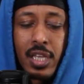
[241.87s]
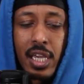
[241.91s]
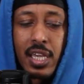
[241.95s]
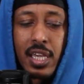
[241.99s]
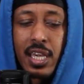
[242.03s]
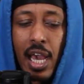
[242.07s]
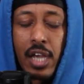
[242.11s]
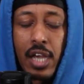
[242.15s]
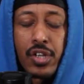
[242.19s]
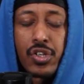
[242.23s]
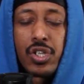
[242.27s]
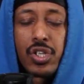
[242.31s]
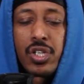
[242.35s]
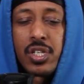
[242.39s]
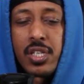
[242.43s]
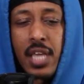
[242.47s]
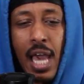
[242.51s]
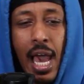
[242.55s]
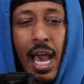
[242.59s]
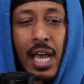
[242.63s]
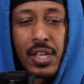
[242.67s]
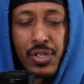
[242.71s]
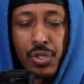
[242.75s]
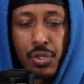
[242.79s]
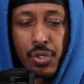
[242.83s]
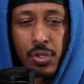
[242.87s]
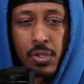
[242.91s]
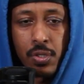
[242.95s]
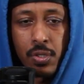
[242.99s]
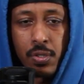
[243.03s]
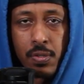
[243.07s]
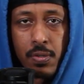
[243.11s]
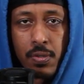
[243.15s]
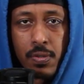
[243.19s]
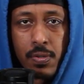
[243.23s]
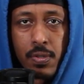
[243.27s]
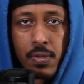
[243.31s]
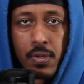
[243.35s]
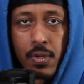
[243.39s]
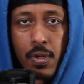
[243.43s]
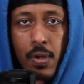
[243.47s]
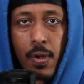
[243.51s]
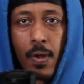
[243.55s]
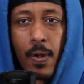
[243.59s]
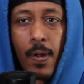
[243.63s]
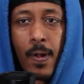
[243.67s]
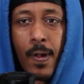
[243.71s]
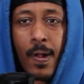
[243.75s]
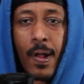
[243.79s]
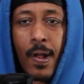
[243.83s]
Takeshi's Castle.
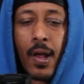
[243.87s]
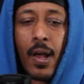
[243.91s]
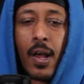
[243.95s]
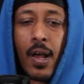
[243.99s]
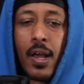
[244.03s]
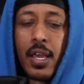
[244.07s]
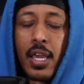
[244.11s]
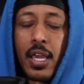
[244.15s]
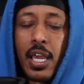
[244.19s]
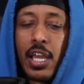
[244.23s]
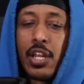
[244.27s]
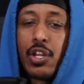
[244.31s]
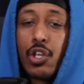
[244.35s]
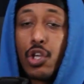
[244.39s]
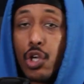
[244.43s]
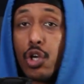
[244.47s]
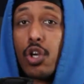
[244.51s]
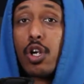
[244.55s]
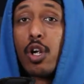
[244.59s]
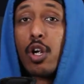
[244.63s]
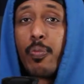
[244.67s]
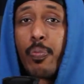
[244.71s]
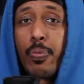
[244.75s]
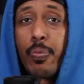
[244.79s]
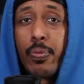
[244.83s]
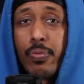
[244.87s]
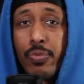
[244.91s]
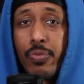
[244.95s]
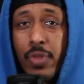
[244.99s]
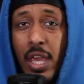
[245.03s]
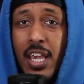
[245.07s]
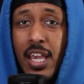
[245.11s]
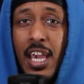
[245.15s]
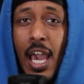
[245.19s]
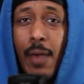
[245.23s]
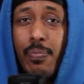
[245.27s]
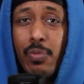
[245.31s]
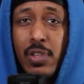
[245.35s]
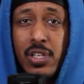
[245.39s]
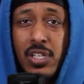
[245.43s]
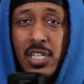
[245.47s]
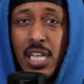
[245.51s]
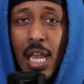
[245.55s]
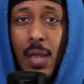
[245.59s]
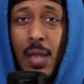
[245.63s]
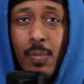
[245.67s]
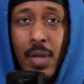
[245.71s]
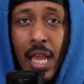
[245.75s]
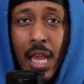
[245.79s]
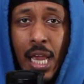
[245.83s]
In Europe, they kept the
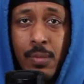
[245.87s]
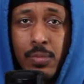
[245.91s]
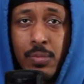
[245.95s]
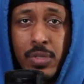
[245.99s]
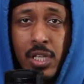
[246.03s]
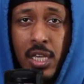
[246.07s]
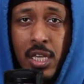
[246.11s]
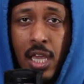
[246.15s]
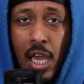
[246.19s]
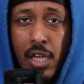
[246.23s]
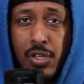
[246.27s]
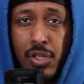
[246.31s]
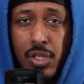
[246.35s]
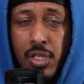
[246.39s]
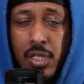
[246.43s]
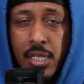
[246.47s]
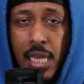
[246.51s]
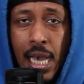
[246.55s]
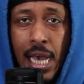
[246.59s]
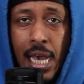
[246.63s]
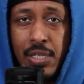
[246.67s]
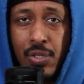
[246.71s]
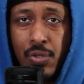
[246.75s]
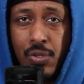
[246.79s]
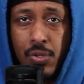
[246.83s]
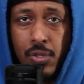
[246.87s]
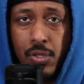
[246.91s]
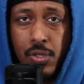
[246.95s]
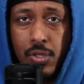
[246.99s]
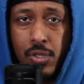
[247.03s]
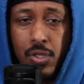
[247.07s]
same name, Takeshi's Castle.